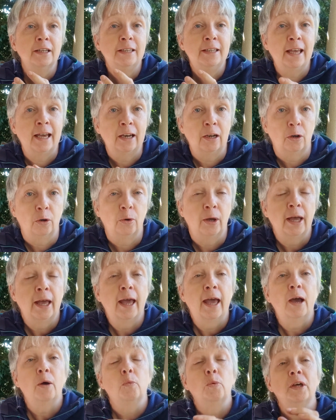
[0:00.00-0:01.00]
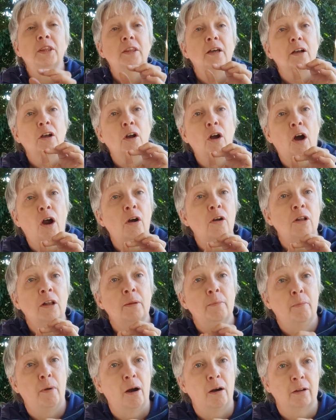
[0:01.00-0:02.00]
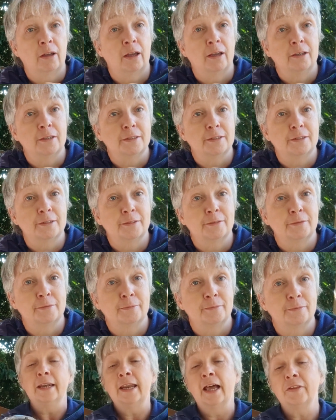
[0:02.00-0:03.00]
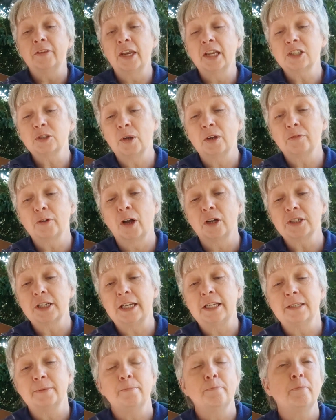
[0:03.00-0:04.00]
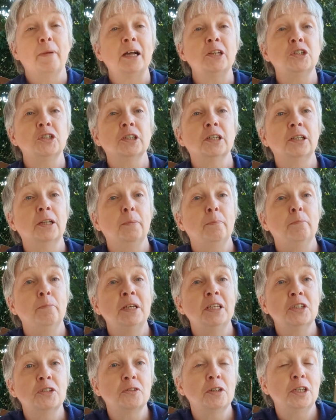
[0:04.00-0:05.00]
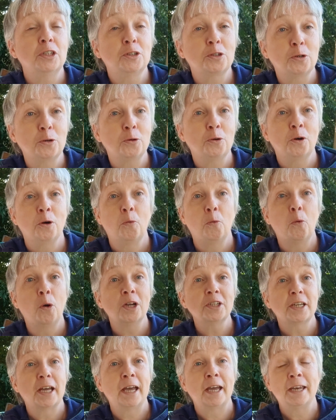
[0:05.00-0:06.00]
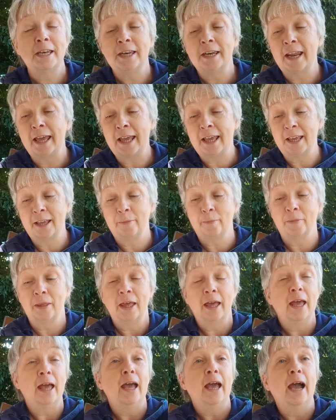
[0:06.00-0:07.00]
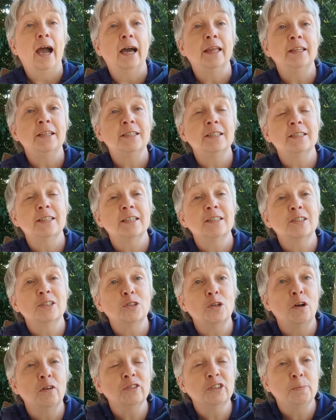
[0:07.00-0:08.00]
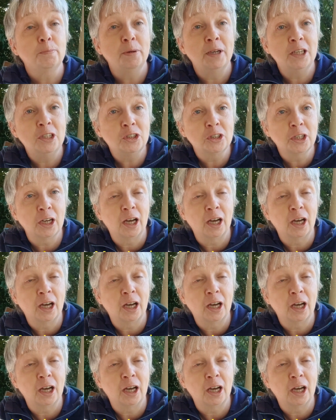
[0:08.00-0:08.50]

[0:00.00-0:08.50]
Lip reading: yellow with coral markings. Now the next one I've got is Magical Mystery Tour. What a name! And this is a soft peach